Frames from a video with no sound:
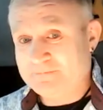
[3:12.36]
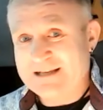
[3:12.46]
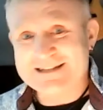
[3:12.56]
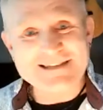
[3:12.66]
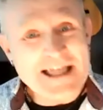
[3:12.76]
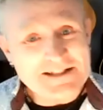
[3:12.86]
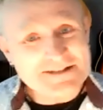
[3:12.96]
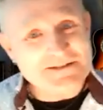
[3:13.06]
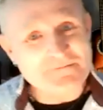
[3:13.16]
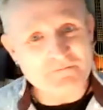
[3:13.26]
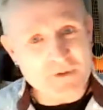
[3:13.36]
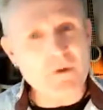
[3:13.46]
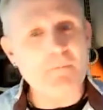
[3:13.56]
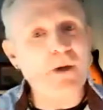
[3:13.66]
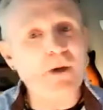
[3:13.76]
Sense,
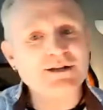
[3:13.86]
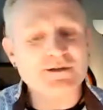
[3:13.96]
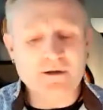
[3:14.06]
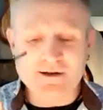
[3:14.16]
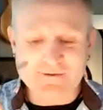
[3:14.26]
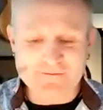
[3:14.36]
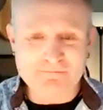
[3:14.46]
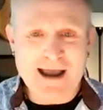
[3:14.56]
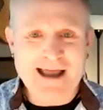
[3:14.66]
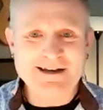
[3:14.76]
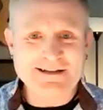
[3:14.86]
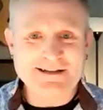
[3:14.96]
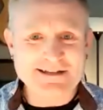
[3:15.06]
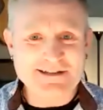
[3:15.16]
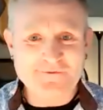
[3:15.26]
remember, much
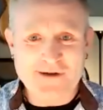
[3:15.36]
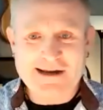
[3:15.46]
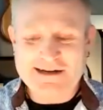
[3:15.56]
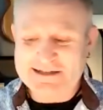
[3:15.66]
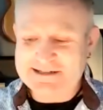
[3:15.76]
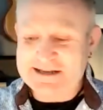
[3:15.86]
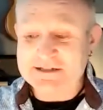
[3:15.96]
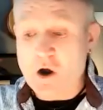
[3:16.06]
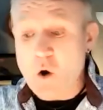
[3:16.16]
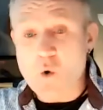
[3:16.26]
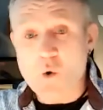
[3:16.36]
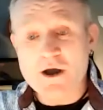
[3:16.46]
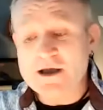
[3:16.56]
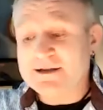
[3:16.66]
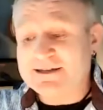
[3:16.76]
madness is divinest sense. Oh,
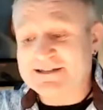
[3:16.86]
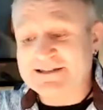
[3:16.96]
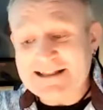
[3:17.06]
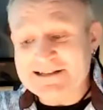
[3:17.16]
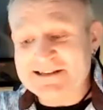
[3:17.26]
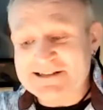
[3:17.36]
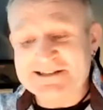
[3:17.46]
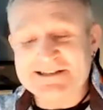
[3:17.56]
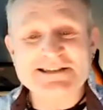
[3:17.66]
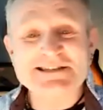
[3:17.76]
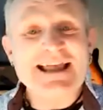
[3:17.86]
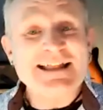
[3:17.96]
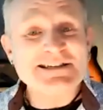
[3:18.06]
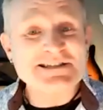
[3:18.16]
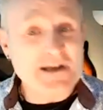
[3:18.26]
sense, this is the
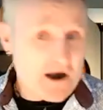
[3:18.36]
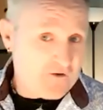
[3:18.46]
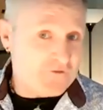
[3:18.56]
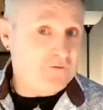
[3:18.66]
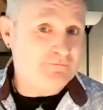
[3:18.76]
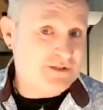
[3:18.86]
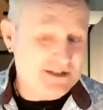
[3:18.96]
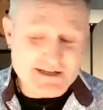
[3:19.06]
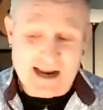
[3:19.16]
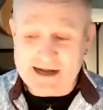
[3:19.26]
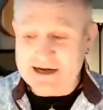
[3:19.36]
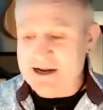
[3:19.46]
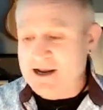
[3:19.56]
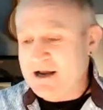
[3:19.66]
sense of society.